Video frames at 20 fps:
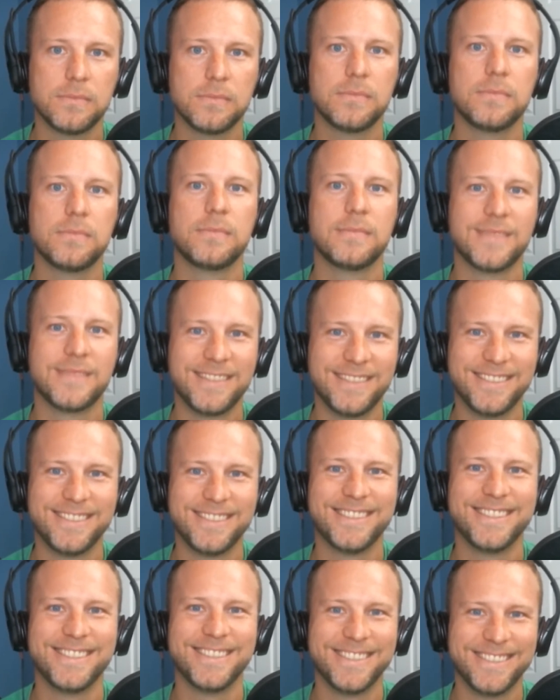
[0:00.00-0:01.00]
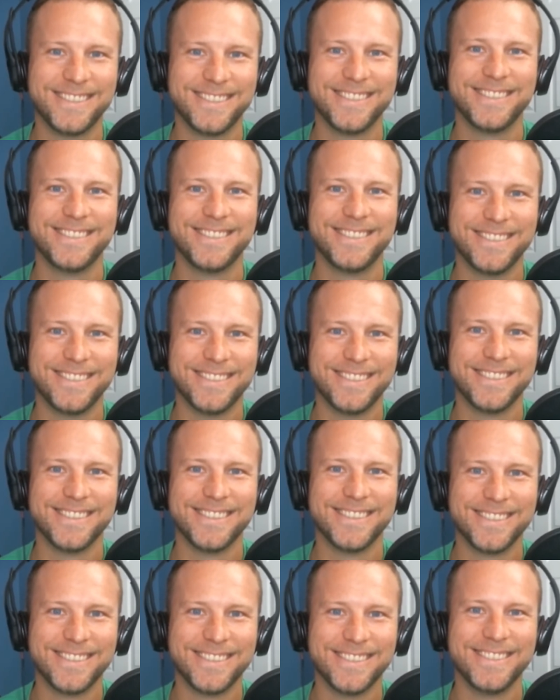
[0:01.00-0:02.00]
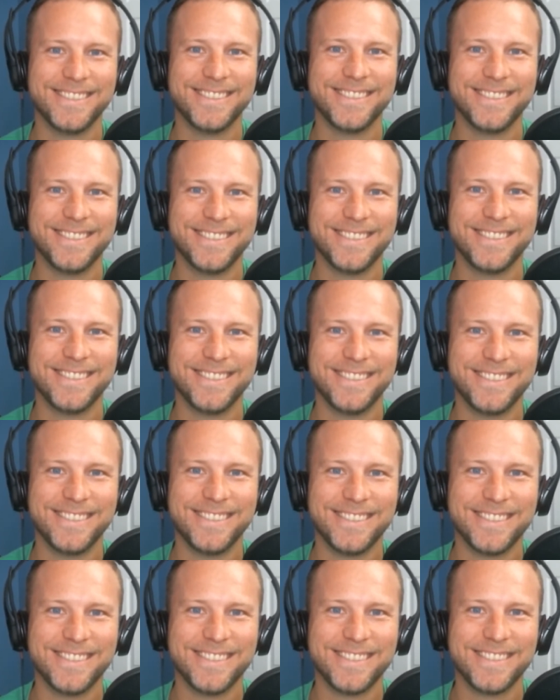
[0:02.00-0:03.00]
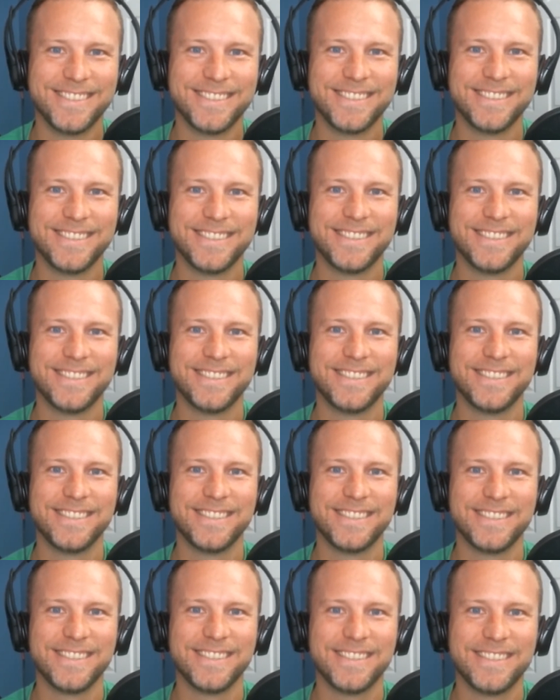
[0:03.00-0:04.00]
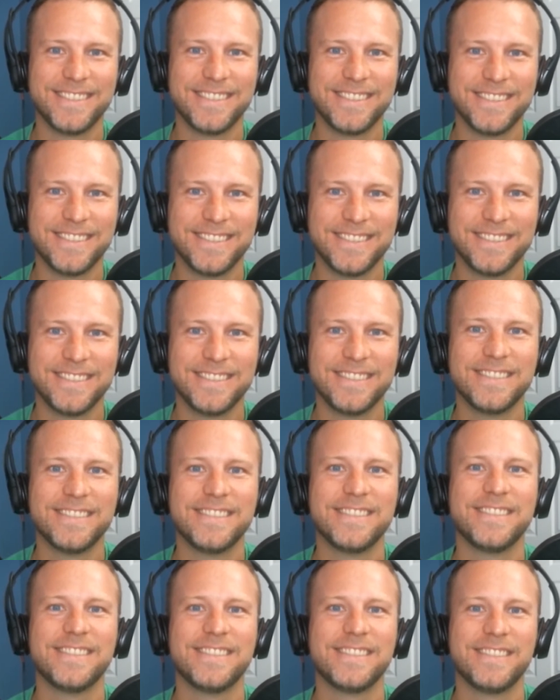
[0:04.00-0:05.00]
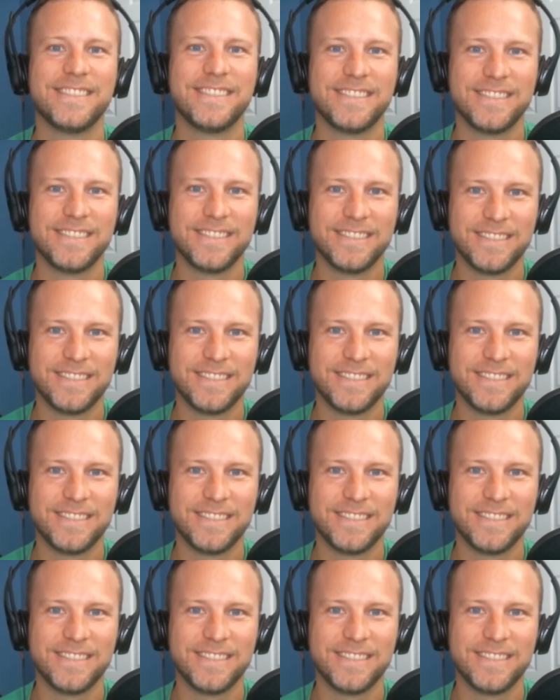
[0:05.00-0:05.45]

The person shown says nothing.